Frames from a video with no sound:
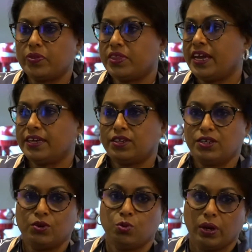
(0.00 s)
that
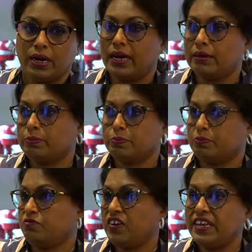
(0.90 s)
you are
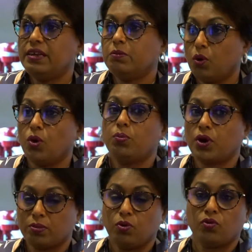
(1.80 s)
feeding bone
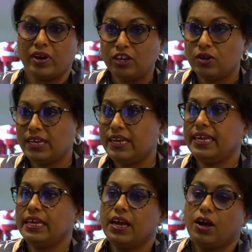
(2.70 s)
broth more
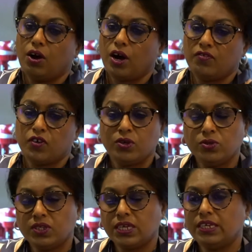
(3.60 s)
regularly, or if you're
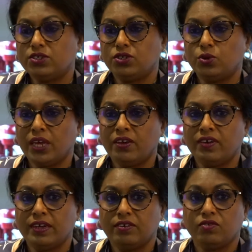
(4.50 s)
using it to
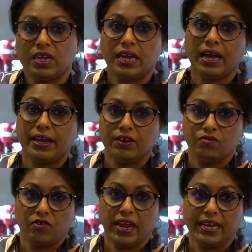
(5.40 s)
even
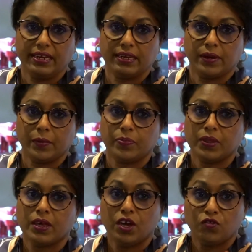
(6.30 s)
rehydrate
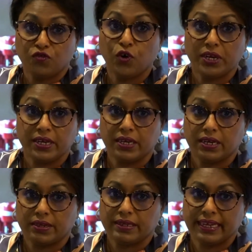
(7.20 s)
food,
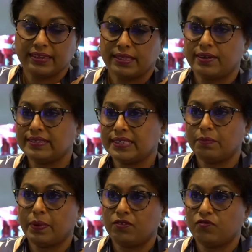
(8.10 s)
like there are
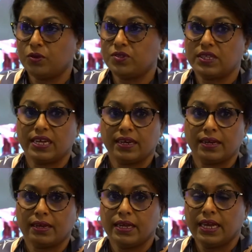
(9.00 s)
some pet foods that
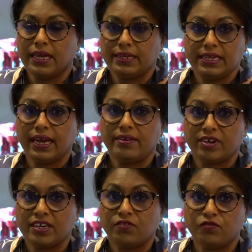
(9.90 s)
are
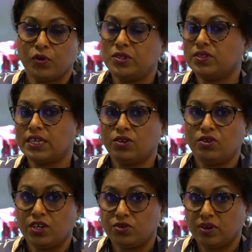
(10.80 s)
dehydrated foods that you
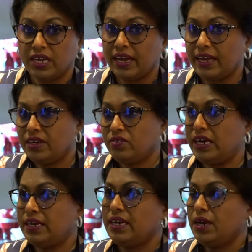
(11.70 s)
need to
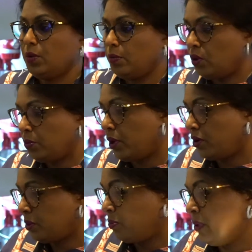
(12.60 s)
rehydrate, bone
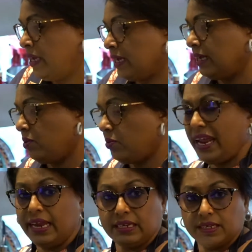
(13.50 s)
broth would be a
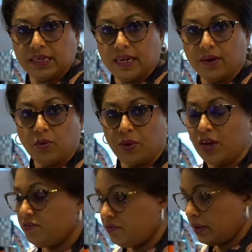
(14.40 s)
great
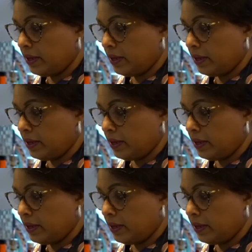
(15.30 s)
way of